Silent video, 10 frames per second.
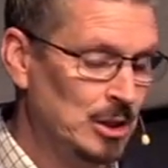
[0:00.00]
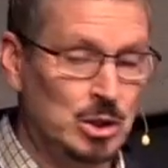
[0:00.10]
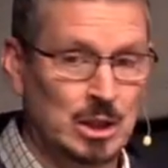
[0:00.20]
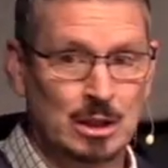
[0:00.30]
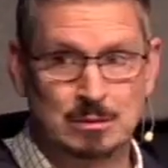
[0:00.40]

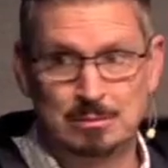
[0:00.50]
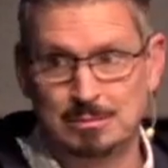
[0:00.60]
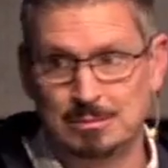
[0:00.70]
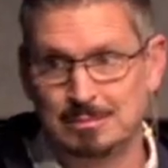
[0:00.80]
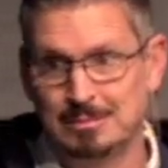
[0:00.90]
And you can
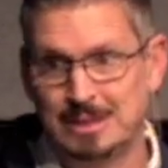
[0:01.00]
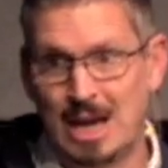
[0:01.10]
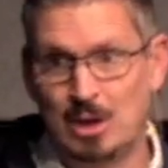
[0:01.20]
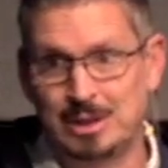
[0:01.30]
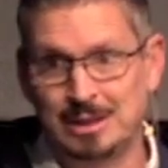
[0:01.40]

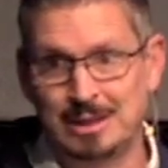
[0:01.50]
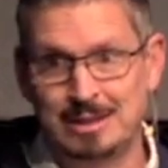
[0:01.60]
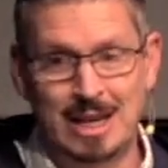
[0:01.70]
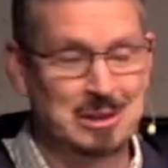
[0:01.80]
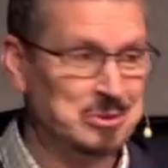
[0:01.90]

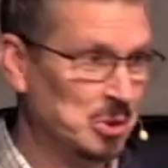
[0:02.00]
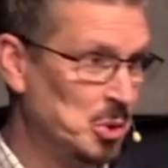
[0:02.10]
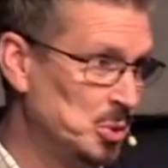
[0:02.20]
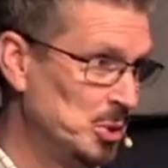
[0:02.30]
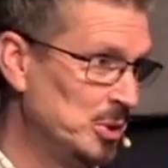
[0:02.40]
calculate that if you're
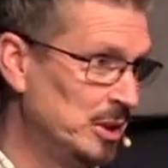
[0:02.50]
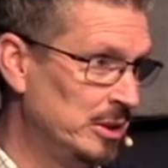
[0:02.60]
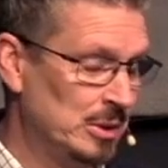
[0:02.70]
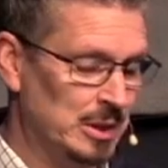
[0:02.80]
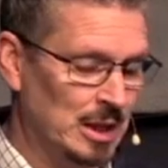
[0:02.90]
older
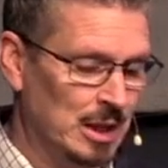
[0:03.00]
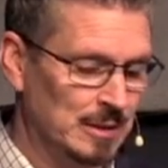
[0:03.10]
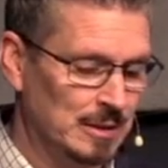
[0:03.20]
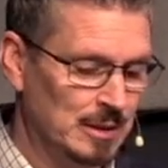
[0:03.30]
than 39.